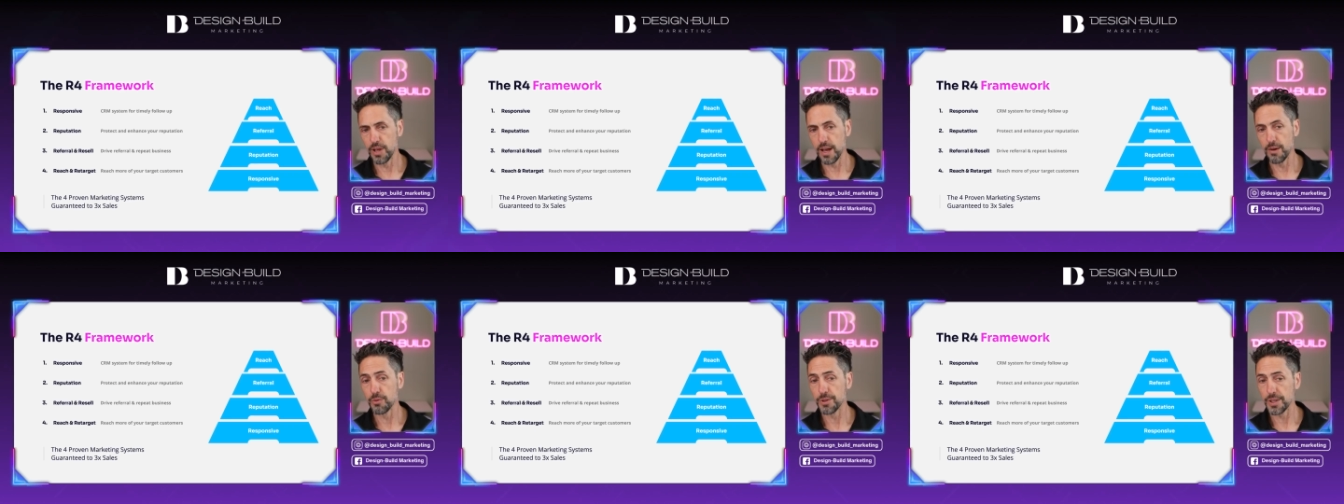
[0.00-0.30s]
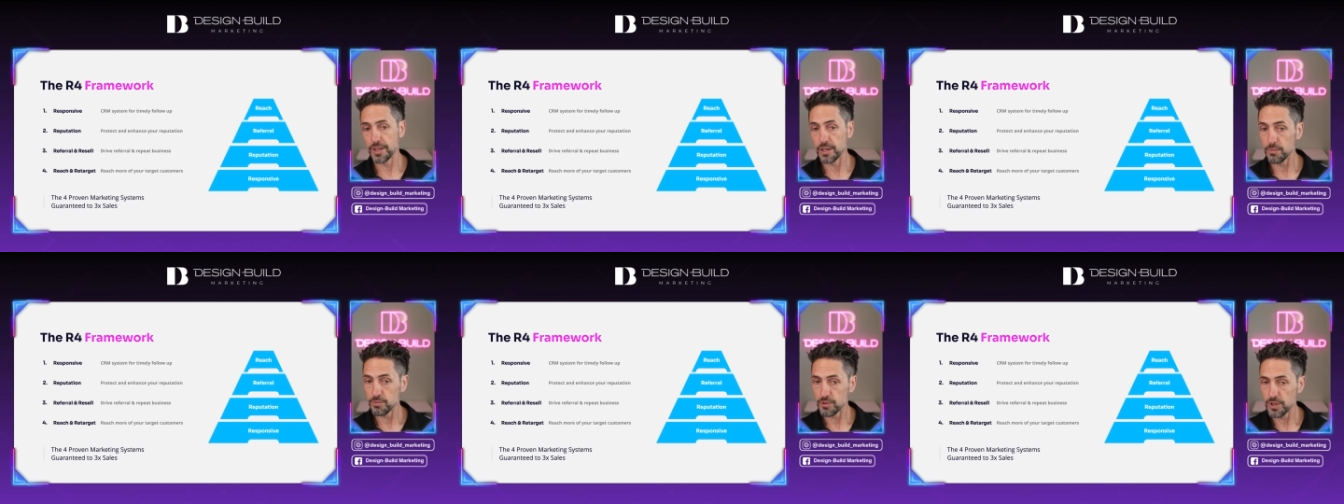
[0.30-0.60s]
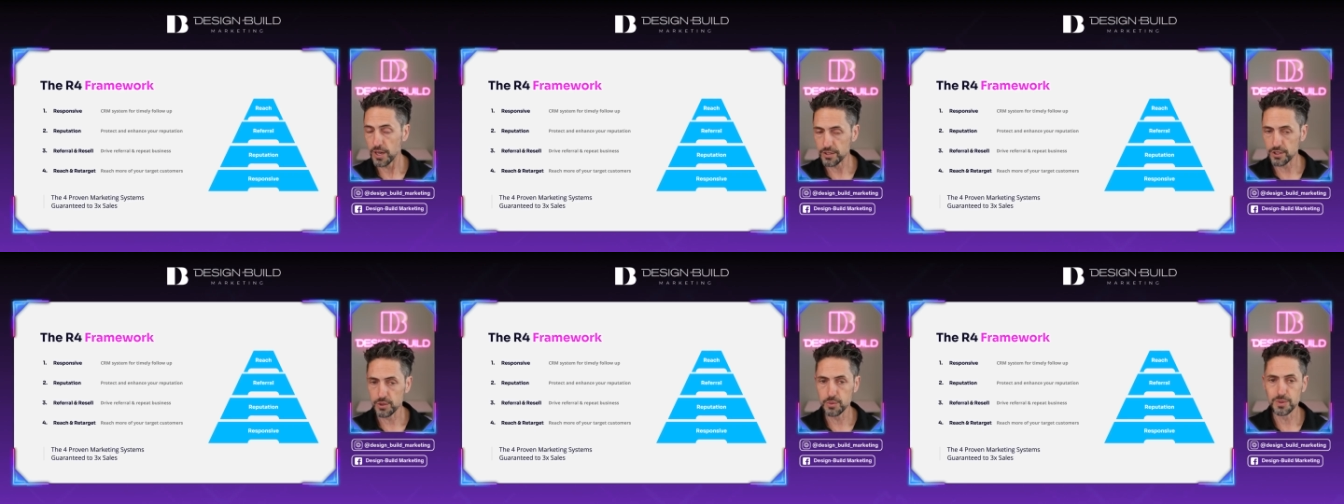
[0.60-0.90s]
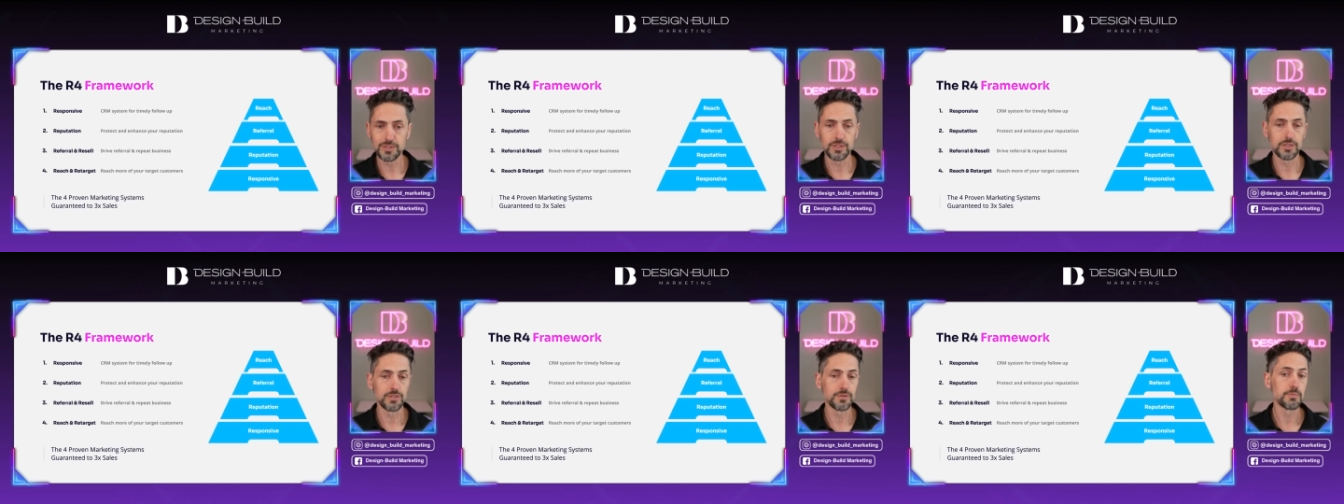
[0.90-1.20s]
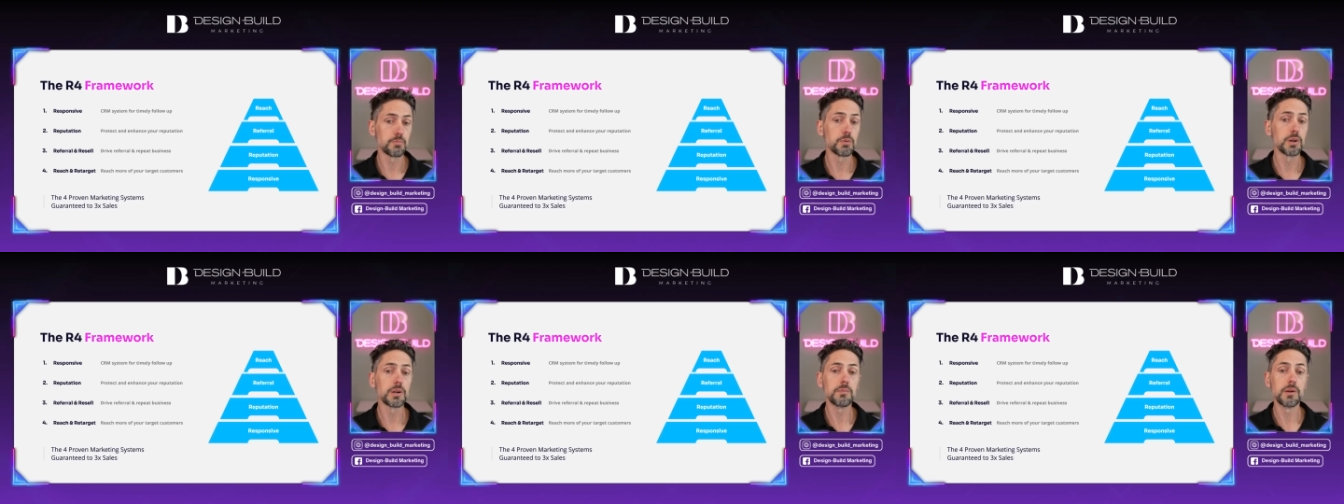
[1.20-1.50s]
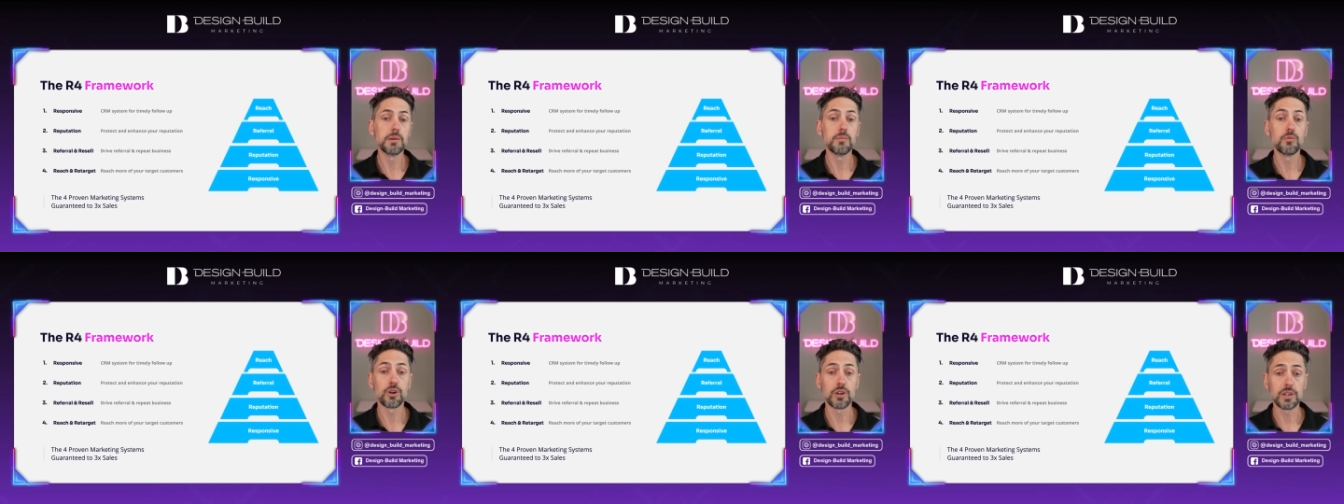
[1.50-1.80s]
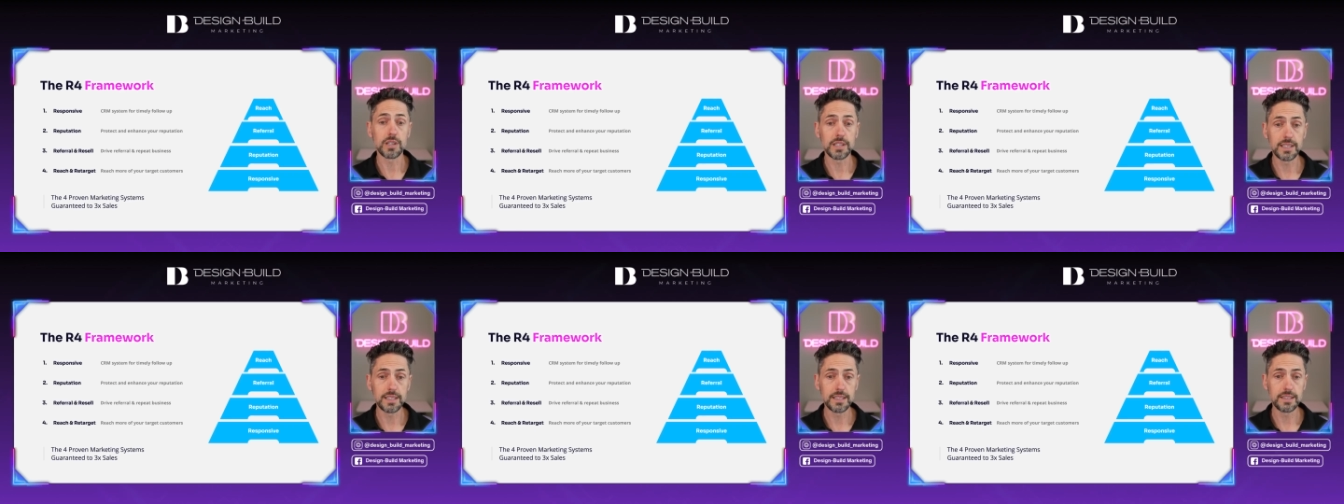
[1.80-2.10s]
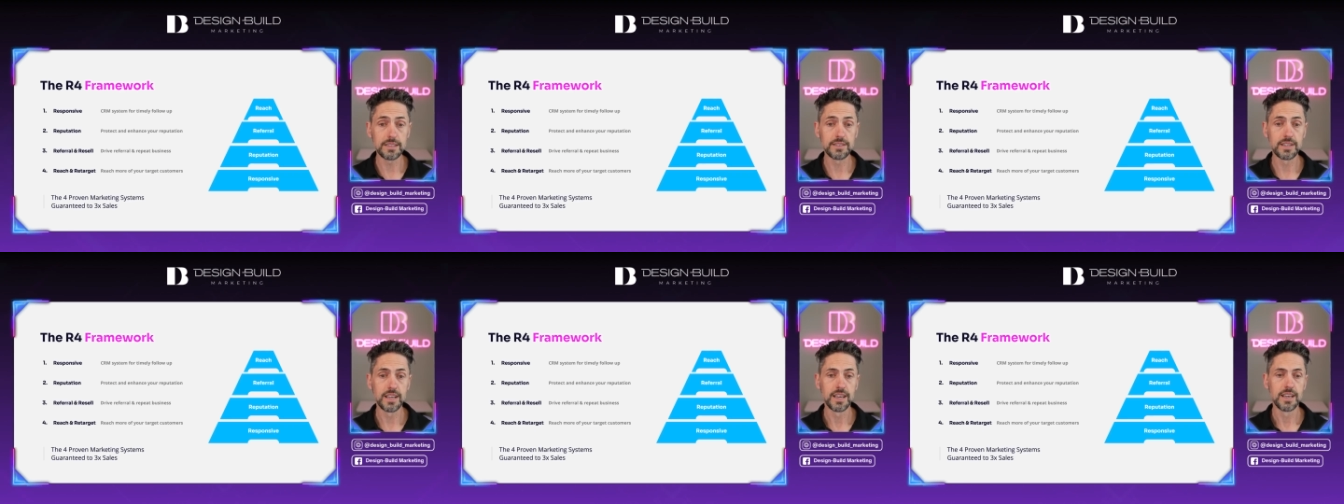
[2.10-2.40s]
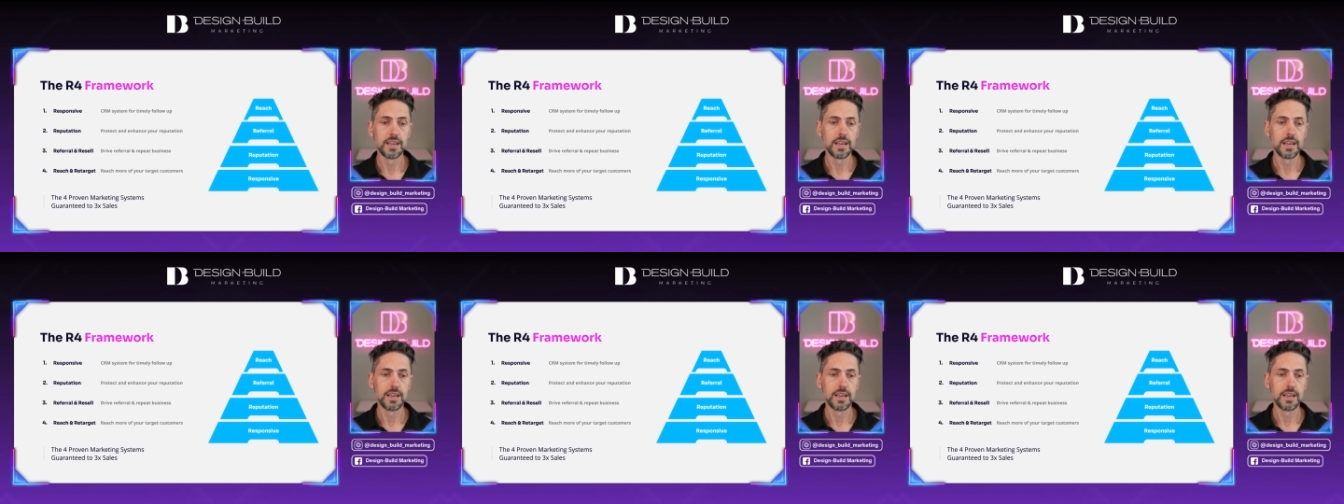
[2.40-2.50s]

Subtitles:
have when they come talk to us is bring me more leads.